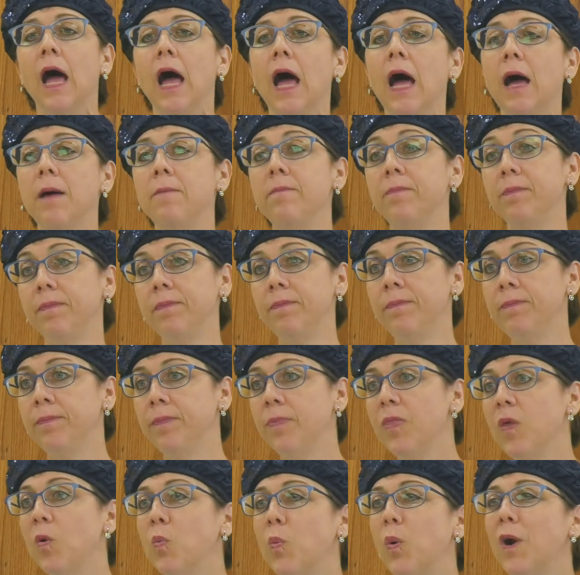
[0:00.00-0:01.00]
Um,
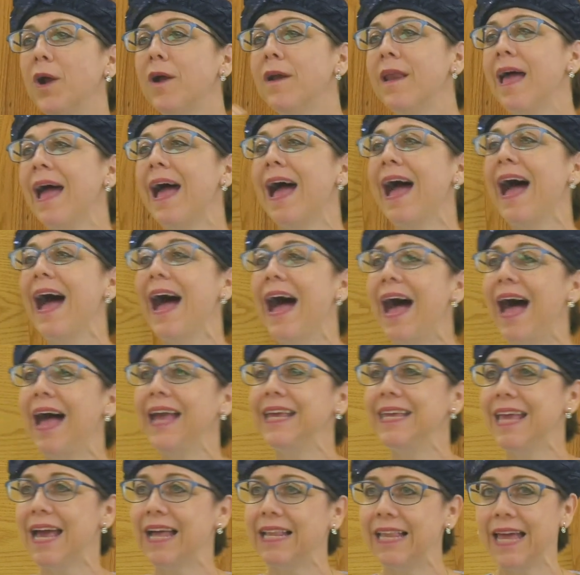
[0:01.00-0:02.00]
the word
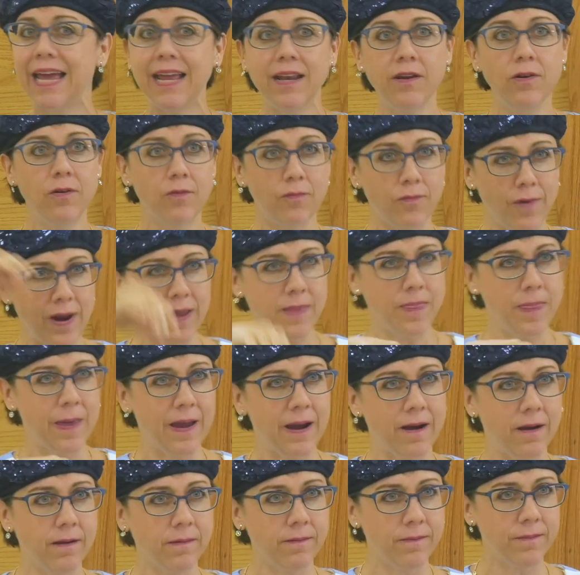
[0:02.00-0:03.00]
ha-yeled right
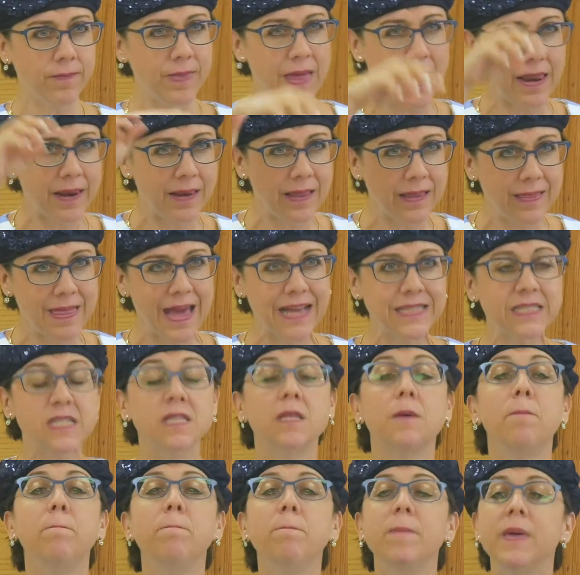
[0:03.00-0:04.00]
there, that, that's
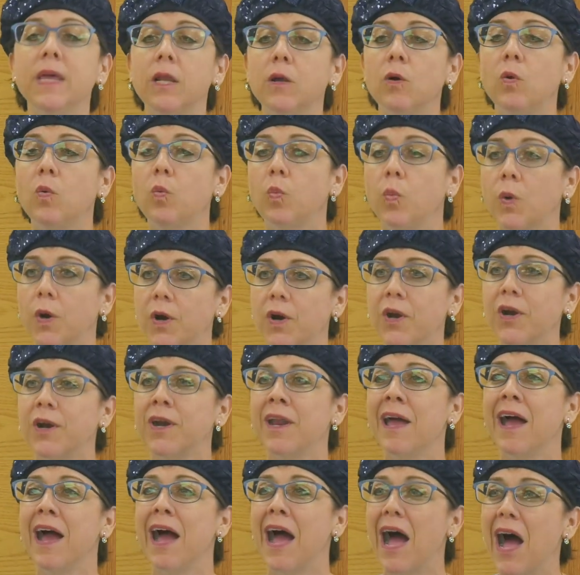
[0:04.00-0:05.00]
the middle
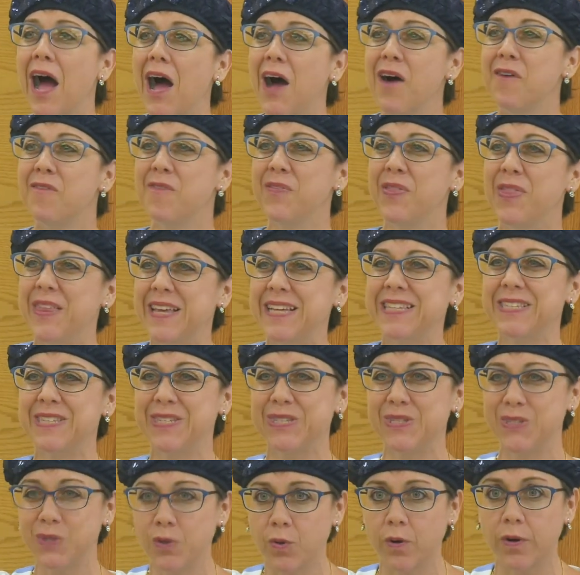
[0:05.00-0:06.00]
word of this
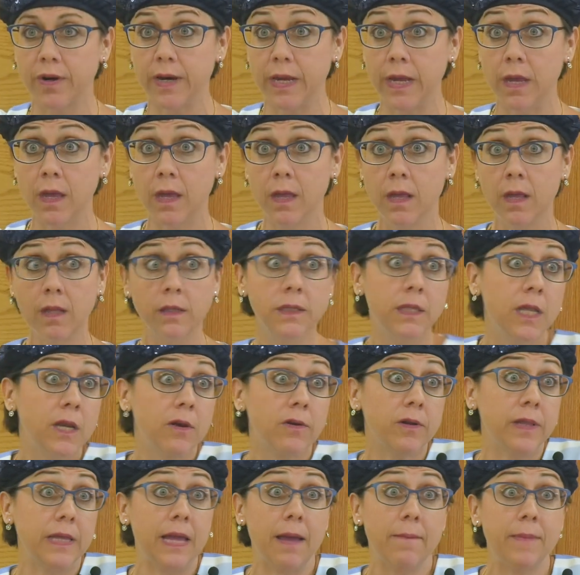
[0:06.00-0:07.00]
story.
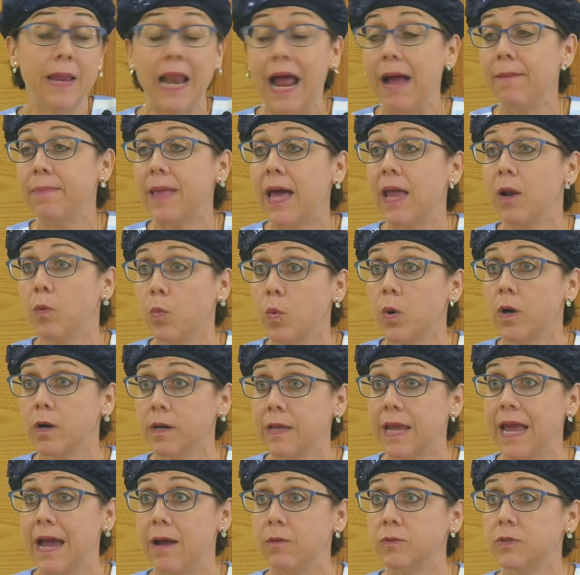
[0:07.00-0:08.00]
Literally, I mean, I'm not a
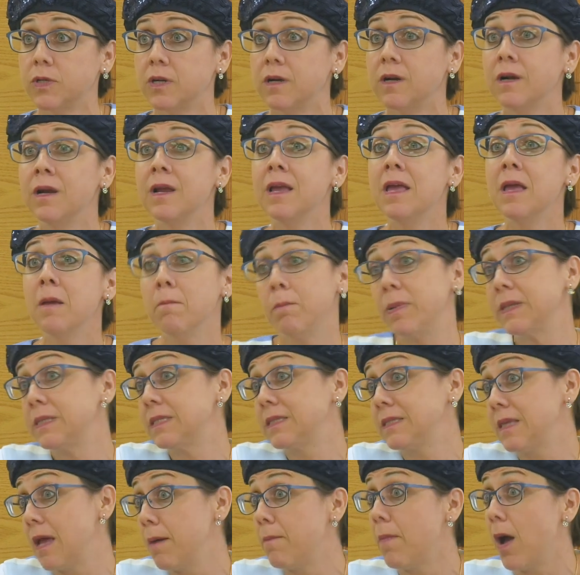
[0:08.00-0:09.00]
word counter, but
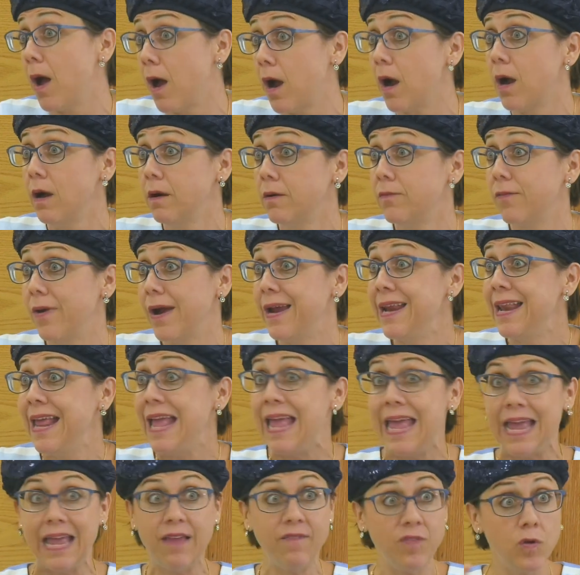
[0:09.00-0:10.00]
some are, right?
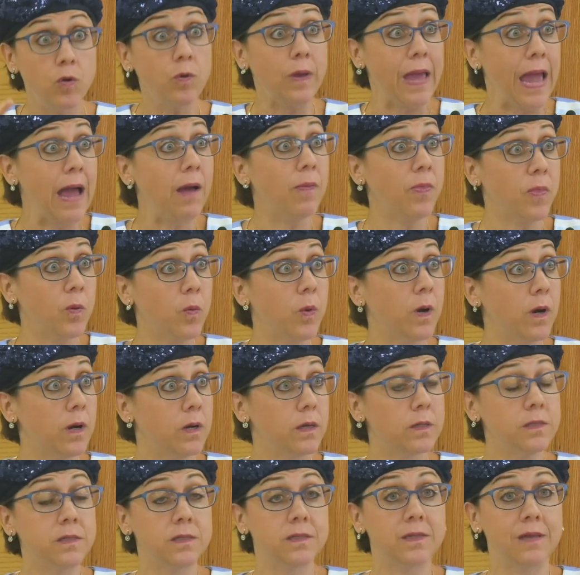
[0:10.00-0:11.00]
If you count the
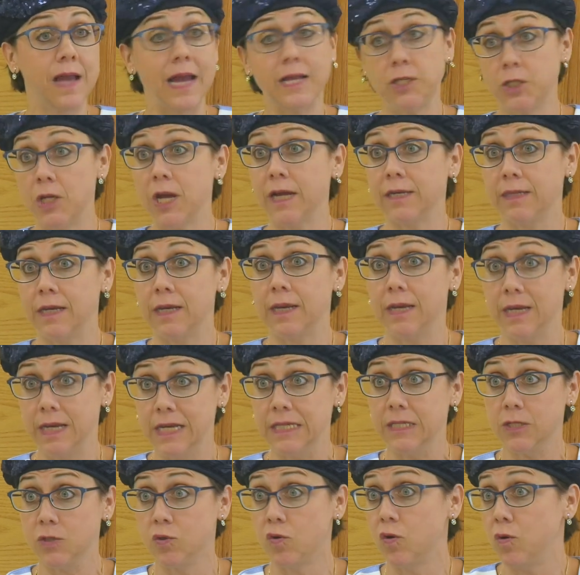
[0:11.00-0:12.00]
words, I checked it, it
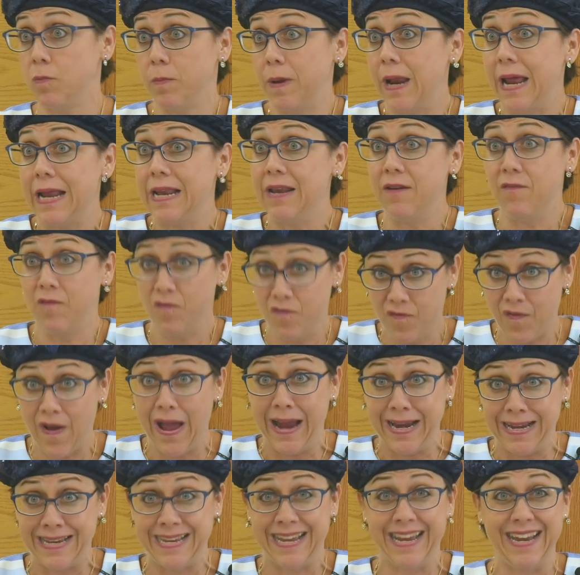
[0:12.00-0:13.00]
is true, but I didn't
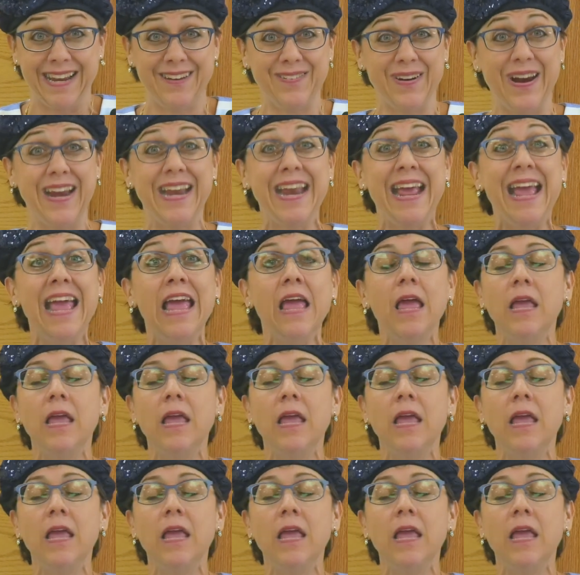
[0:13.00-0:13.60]
find it, right?